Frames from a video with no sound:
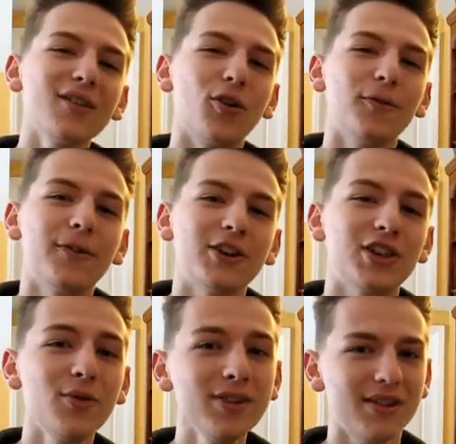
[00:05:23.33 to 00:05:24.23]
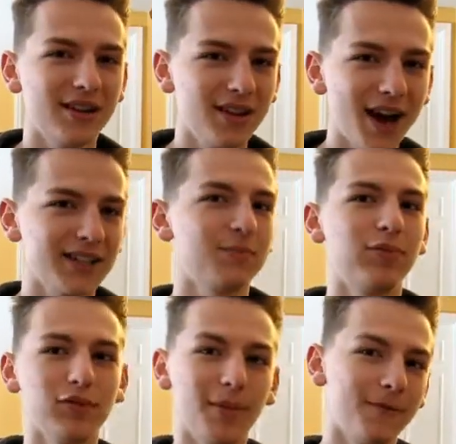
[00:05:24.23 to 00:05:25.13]
goldfish, it was a nice
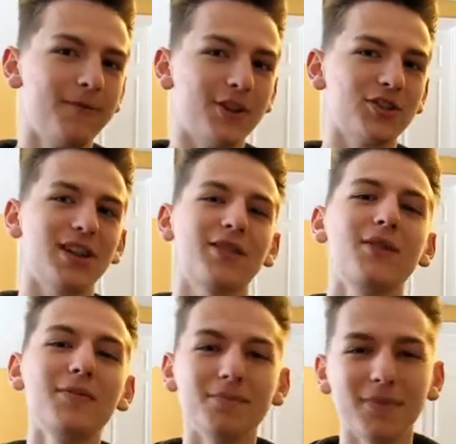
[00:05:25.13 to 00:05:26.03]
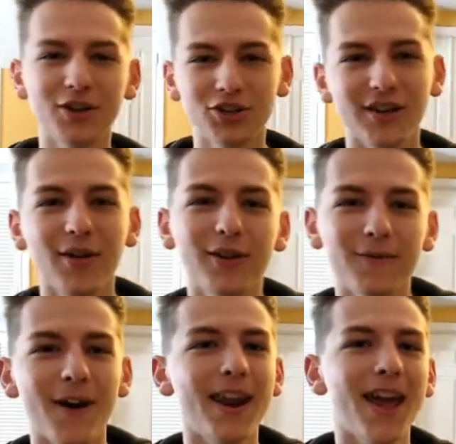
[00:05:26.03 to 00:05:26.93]
plump fish. Like, we made sure that we
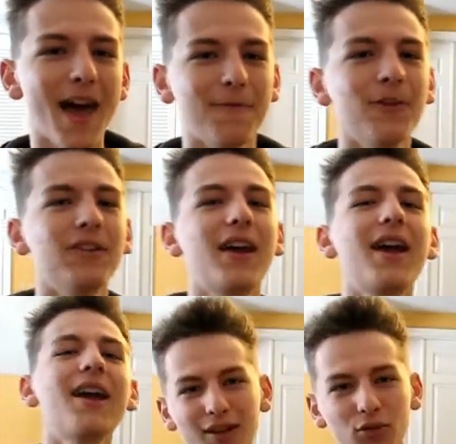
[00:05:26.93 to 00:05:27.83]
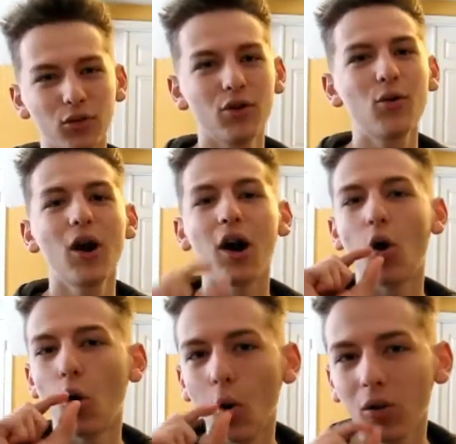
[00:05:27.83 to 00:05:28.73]
fed it every day. It grew a
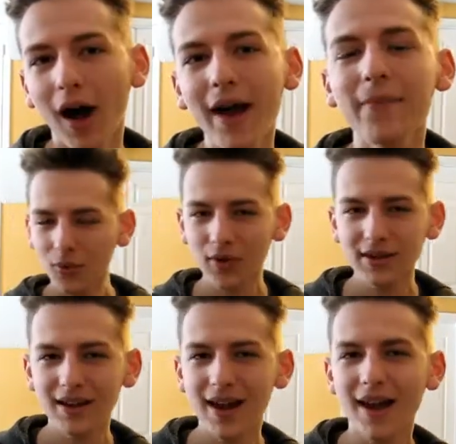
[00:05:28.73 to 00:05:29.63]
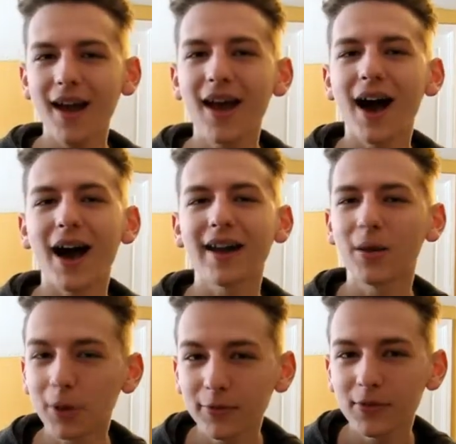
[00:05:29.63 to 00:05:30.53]
whole lot. One day I come
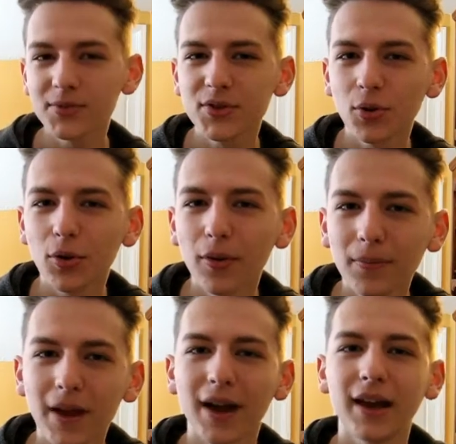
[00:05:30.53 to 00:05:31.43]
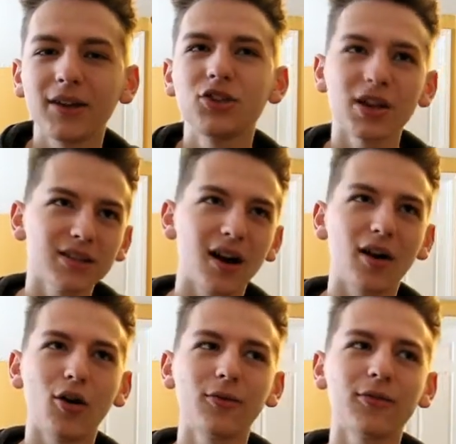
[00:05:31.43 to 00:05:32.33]
home from school, I just got
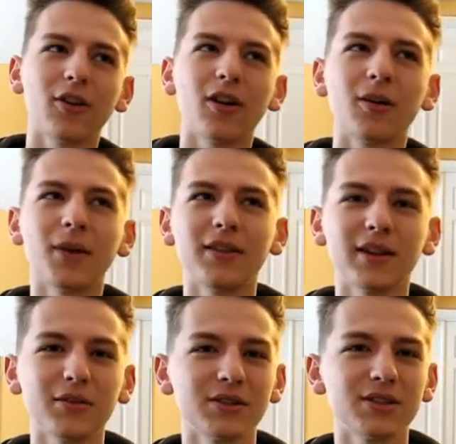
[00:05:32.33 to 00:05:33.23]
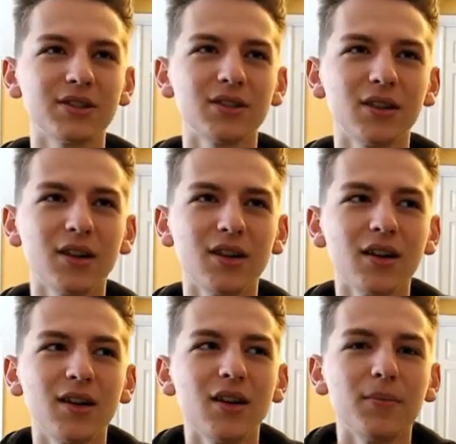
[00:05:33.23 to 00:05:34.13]
home from, I think it was
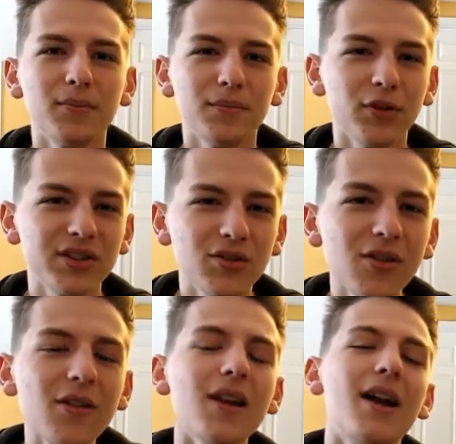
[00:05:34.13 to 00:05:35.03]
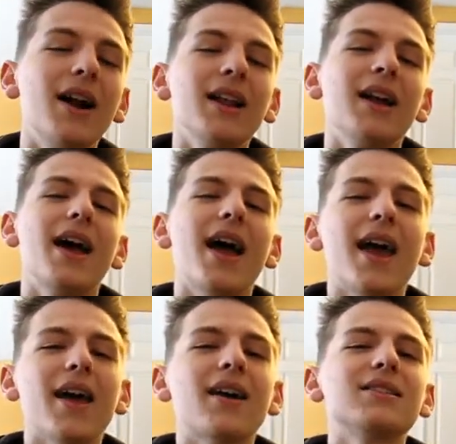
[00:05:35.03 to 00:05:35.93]
preschool,
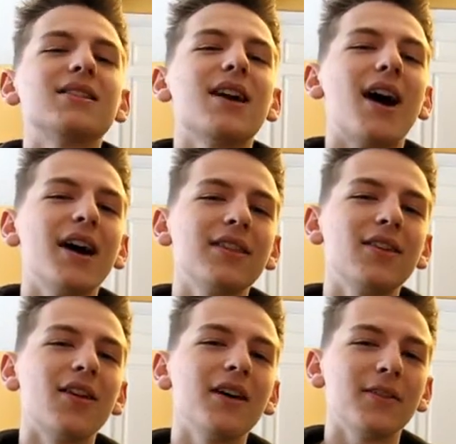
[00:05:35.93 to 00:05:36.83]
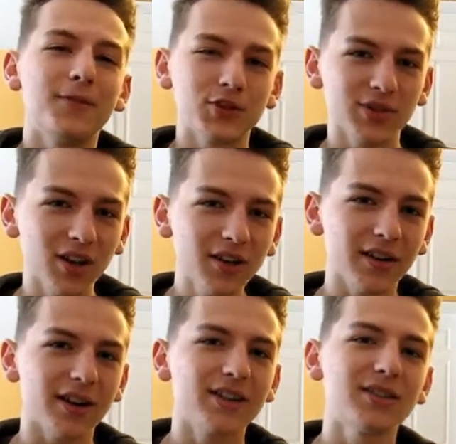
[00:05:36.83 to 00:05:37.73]
and I thought the fish was
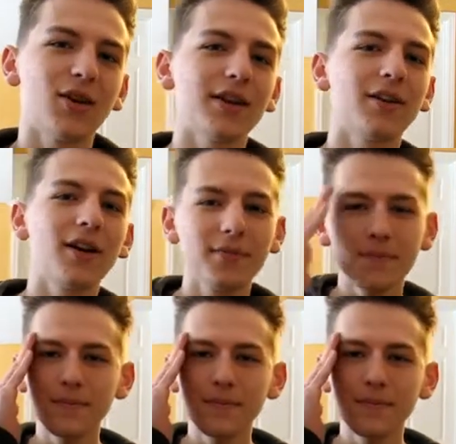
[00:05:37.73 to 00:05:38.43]
hungry. So I thought,